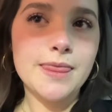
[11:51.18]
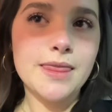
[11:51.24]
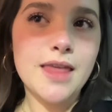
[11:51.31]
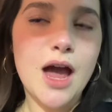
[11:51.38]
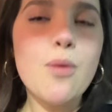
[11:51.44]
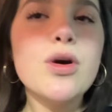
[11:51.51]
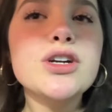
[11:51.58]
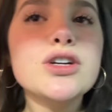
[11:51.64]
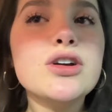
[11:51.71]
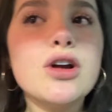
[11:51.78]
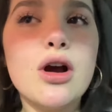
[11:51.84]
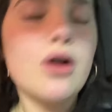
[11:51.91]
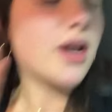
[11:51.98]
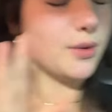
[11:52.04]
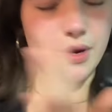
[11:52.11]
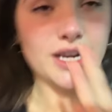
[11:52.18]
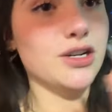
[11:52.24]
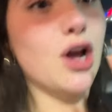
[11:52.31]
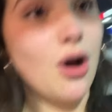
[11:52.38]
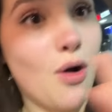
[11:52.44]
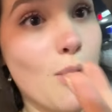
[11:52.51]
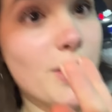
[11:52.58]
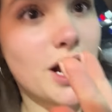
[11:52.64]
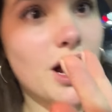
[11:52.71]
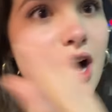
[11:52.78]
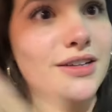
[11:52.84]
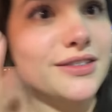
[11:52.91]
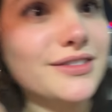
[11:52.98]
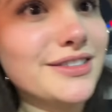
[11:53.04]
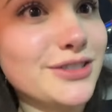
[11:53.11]
I wonder, okay, wait, no. Oh my
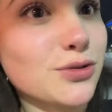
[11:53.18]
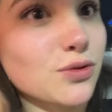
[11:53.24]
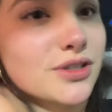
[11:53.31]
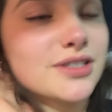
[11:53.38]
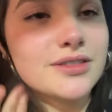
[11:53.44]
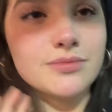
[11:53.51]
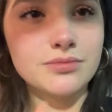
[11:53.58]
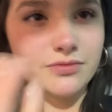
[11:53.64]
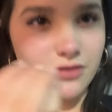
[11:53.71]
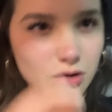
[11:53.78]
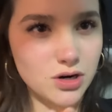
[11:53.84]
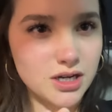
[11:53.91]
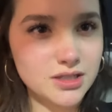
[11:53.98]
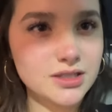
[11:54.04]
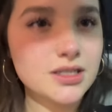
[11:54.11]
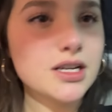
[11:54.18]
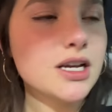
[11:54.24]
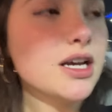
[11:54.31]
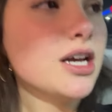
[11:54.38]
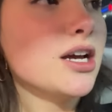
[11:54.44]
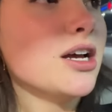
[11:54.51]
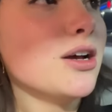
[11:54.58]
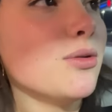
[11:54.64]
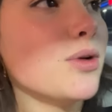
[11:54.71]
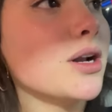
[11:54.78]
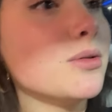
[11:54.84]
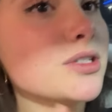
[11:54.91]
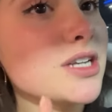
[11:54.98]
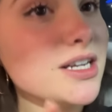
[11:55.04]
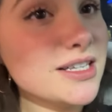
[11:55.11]
God, Jules, focus what I
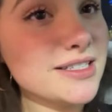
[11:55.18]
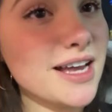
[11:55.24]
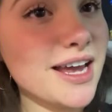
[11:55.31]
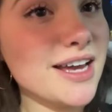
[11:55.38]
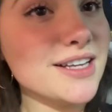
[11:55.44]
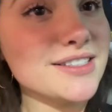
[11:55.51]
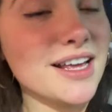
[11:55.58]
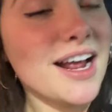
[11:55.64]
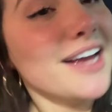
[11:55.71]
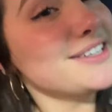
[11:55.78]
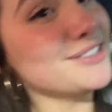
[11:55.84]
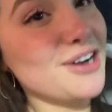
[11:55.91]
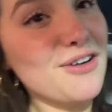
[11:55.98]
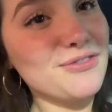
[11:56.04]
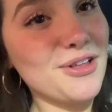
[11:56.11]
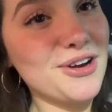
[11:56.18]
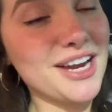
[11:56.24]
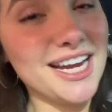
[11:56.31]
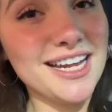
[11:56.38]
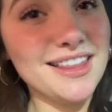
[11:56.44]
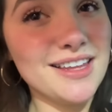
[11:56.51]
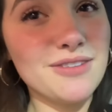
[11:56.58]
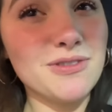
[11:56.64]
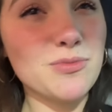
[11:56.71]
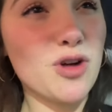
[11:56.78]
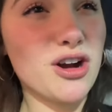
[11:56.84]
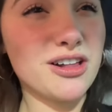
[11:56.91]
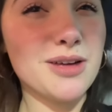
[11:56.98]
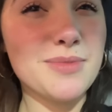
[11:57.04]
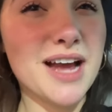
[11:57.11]
was gonna say is that I did not vlog anything from
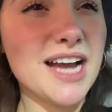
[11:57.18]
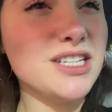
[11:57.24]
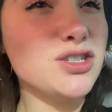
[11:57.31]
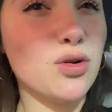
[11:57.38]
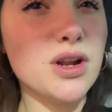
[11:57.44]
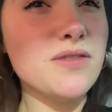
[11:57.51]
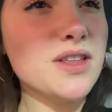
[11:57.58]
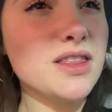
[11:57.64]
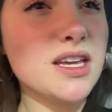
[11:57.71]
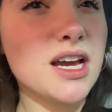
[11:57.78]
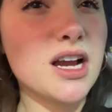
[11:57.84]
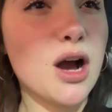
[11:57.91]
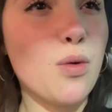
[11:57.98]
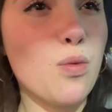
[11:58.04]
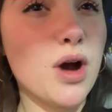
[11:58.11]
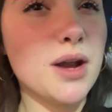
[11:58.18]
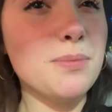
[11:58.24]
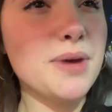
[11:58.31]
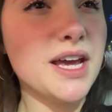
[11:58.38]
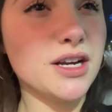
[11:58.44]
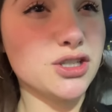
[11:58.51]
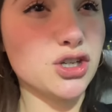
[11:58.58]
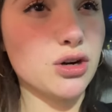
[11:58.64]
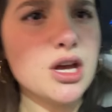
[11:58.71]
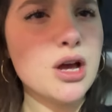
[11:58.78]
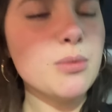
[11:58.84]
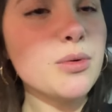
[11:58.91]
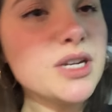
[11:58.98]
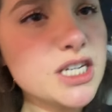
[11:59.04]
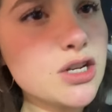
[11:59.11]
rock climbing. I don't even think I got one picture.
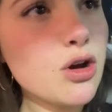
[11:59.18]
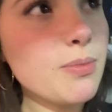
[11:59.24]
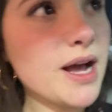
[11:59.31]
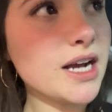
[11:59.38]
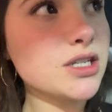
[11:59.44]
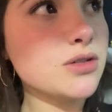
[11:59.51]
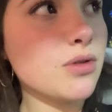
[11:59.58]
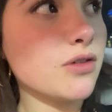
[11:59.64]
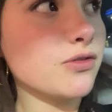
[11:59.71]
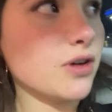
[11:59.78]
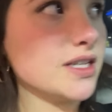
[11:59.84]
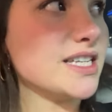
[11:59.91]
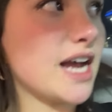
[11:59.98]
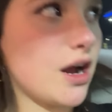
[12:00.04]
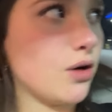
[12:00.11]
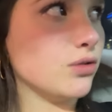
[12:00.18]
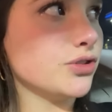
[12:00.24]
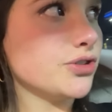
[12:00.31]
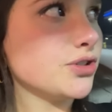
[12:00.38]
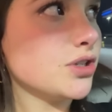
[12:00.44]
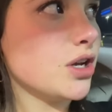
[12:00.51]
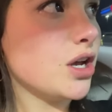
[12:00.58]
We did go back to our friend's house